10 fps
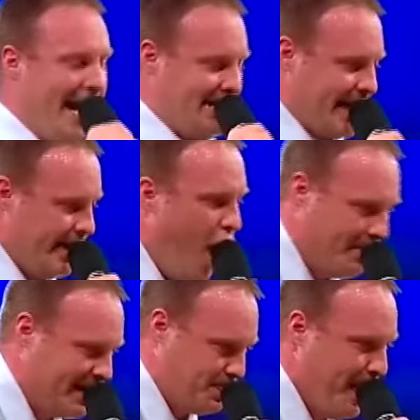eighteen
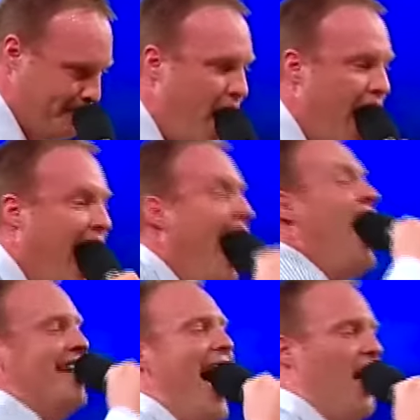homeless people.
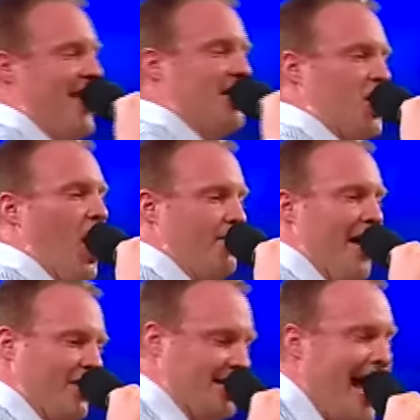Now they serve
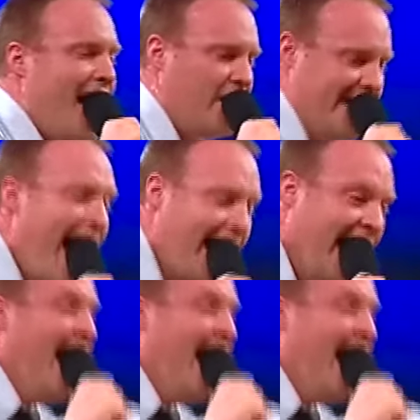every Saturday night